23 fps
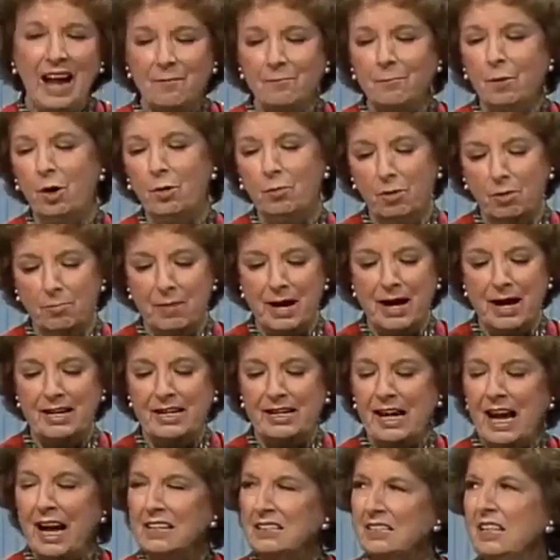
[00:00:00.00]
I'm more
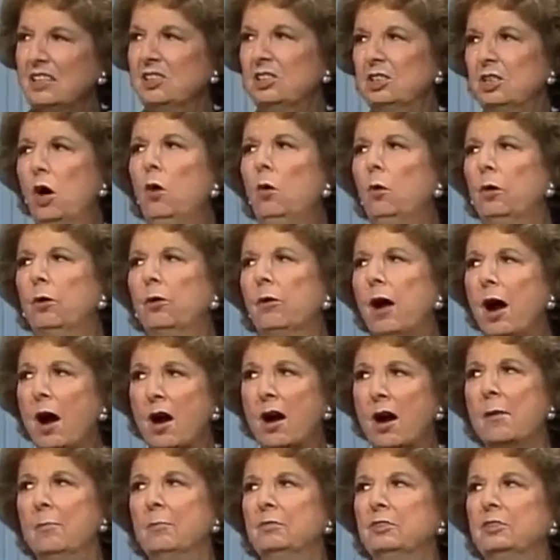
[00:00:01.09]
romantic. I say shoulder
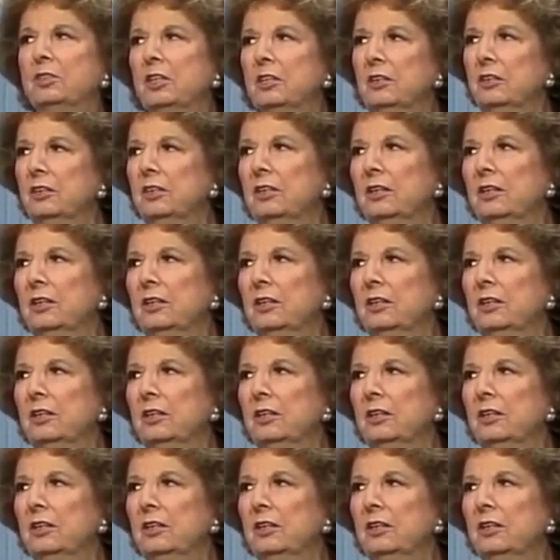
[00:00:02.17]
arms.